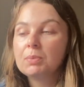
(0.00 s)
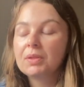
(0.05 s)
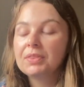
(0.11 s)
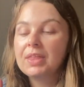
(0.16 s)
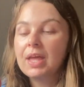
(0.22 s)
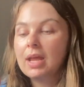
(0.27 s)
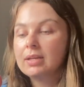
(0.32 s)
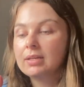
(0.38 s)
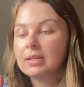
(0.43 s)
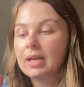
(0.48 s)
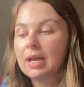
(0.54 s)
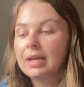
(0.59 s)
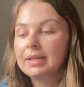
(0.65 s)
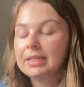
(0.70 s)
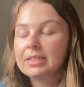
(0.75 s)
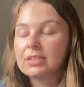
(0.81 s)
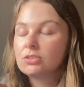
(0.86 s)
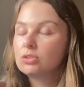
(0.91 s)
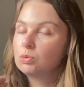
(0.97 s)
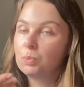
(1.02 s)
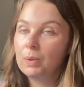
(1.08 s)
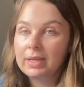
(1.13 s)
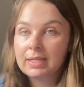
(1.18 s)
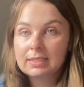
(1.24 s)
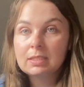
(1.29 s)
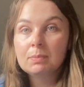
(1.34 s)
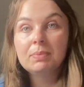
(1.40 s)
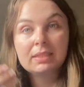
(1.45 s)
but then I needed to
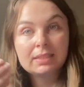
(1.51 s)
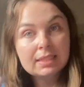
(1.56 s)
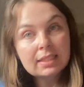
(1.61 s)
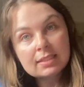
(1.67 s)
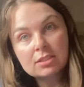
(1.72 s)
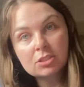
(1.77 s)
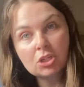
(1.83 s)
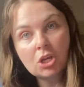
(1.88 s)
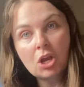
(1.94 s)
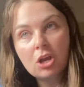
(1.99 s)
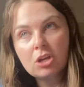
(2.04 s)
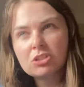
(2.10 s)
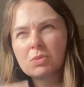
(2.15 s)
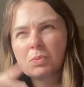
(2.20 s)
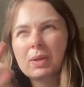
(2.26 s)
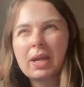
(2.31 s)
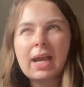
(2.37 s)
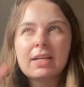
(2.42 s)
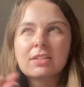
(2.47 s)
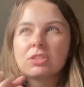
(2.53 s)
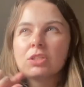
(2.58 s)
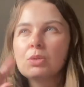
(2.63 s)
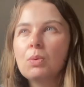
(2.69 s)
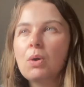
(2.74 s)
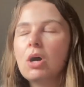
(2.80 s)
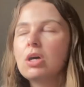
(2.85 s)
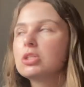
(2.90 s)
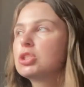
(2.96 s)
wait to be discharged, and we had to
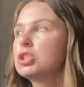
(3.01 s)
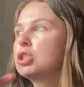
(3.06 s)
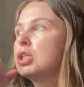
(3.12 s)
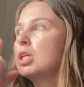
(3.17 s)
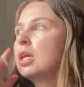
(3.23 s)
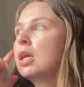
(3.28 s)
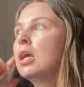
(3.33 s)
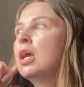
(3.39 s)
watch